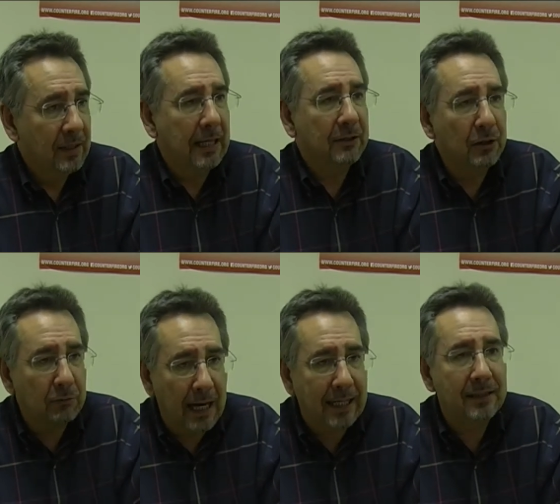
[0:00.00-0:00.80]
Their
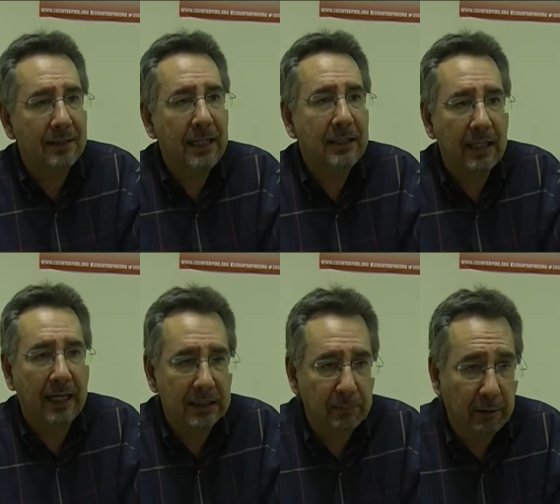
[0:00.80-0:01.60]
direct day-to-day
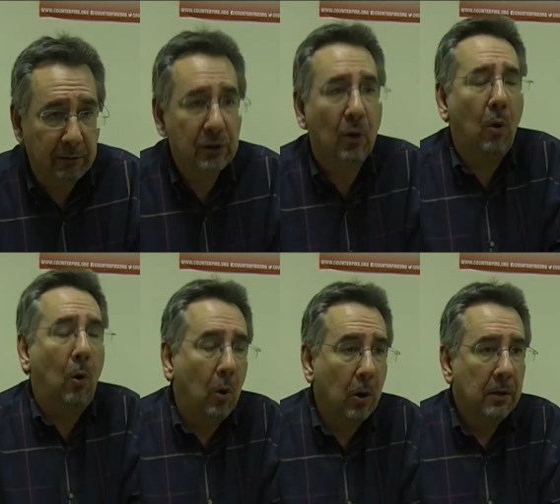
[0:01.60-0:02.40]
experience,
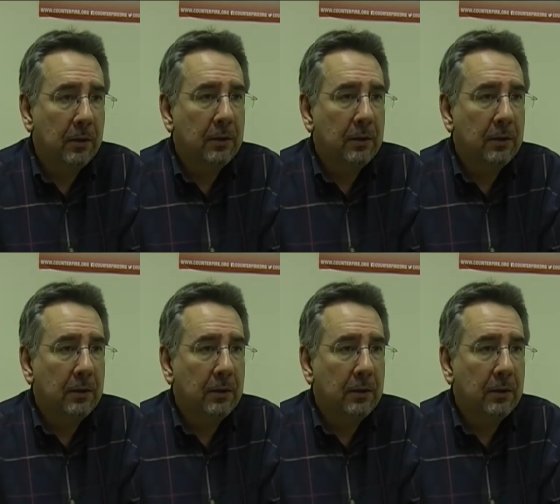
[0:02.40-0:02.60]
or